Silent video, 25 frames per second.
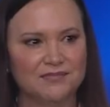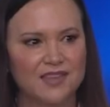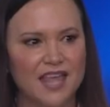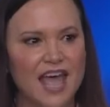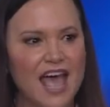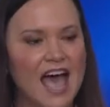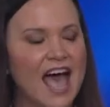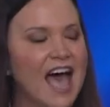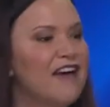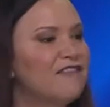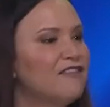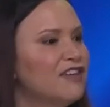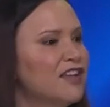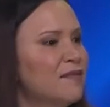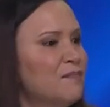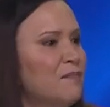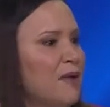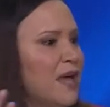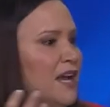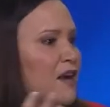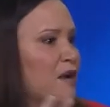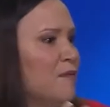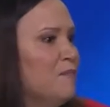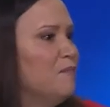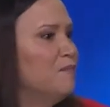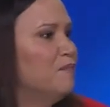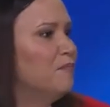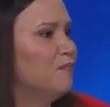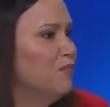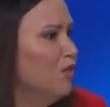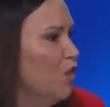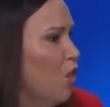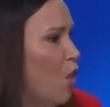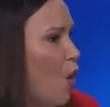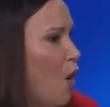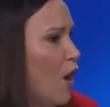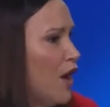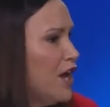having been a
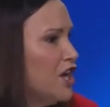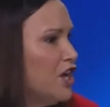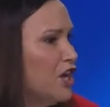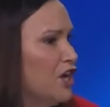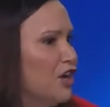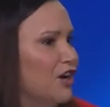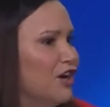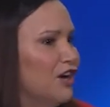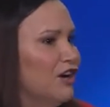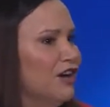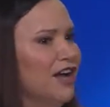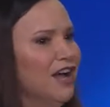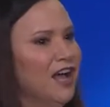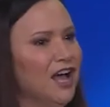lawyer,